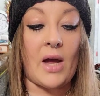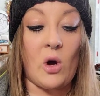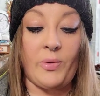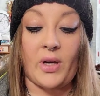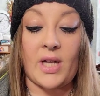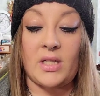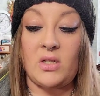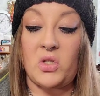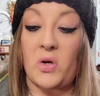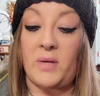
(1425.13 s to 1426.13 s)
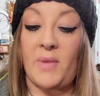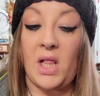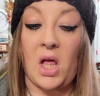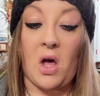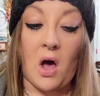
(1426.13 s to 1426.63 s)
I hope you guys enjoyed my
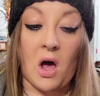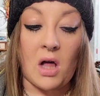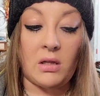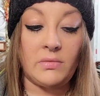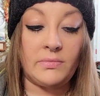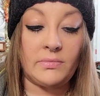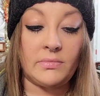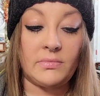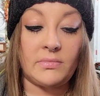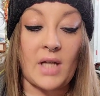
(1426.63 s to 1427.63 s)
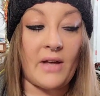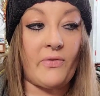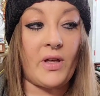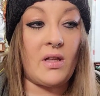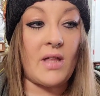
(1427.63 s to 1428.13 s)
little haul. I
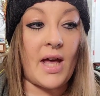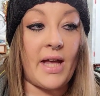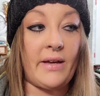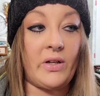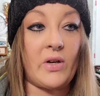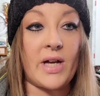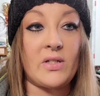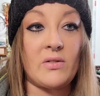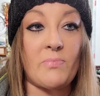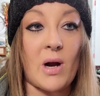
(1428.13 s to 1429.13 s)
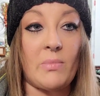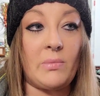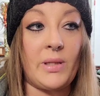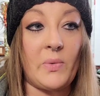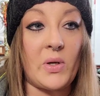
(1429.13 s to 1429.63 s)
feel like you guys are
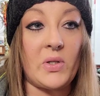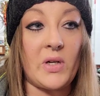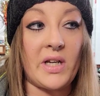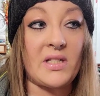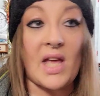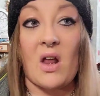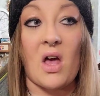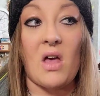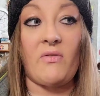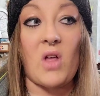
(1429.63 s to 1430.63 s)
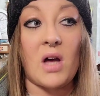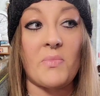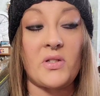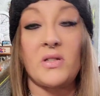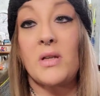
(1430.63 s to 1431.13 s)
probably wondering, is that all
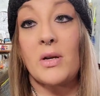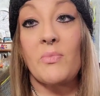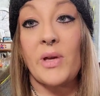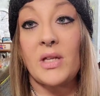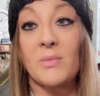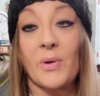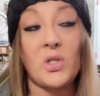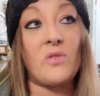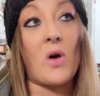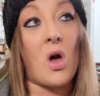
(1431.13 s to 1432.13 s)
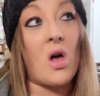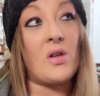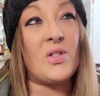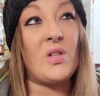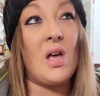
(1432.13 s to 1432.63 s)
Vlogmas is going to be? Is a bunch of
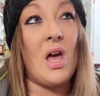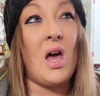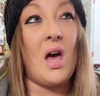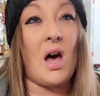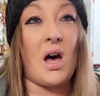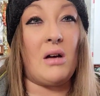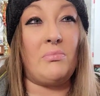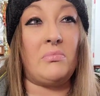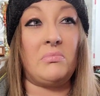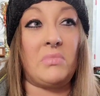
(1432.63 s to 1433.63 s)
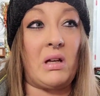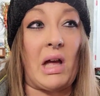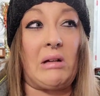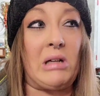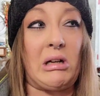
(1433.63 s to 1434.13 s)
hauls? Um,
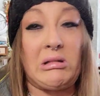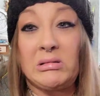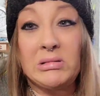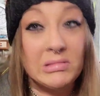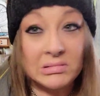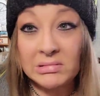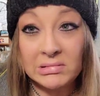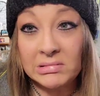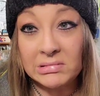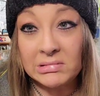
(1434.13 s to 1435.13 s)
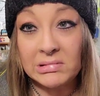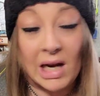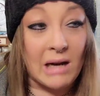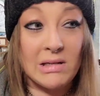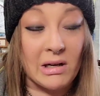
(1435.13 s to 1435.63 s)
I don't know.
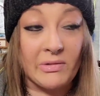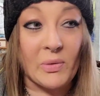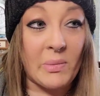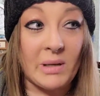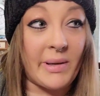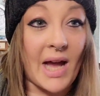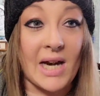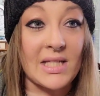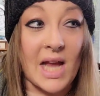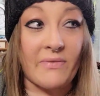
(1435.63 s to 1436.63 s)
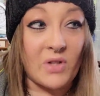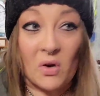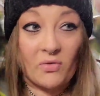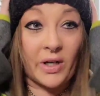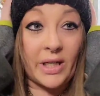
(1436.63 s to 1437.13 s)
I don't know. If you want me to be honest, I have
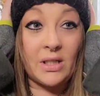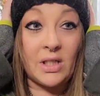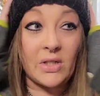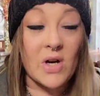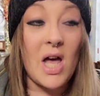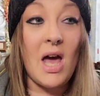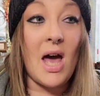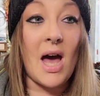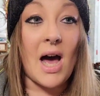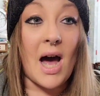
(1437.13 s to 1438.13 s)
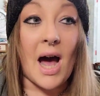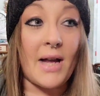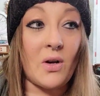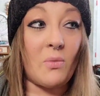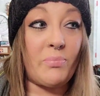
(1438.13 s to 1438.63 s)
no freaking clue.
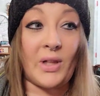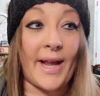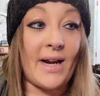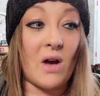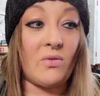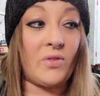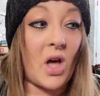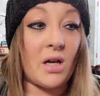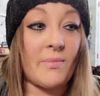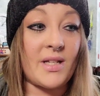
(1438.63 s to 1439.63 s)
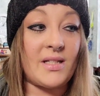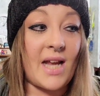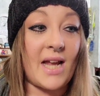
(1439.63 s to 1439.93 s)
I don't plan out Vlogmas